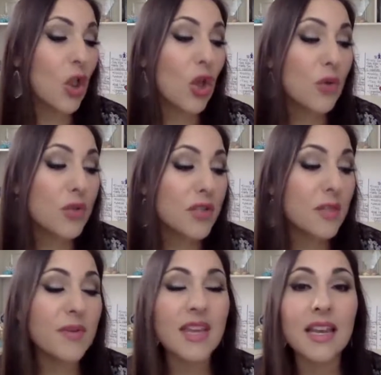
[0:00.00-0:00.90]
close to
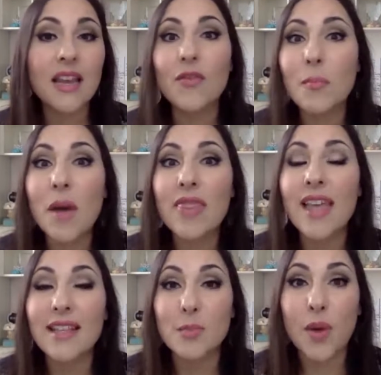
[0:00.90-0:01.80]
the beginning of the month
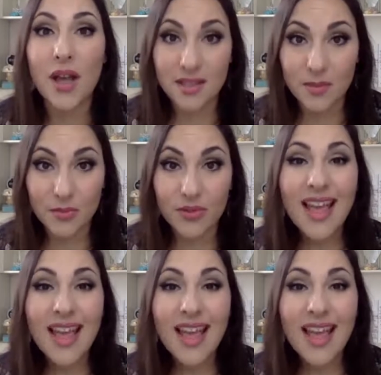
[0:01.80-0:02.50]
as possible.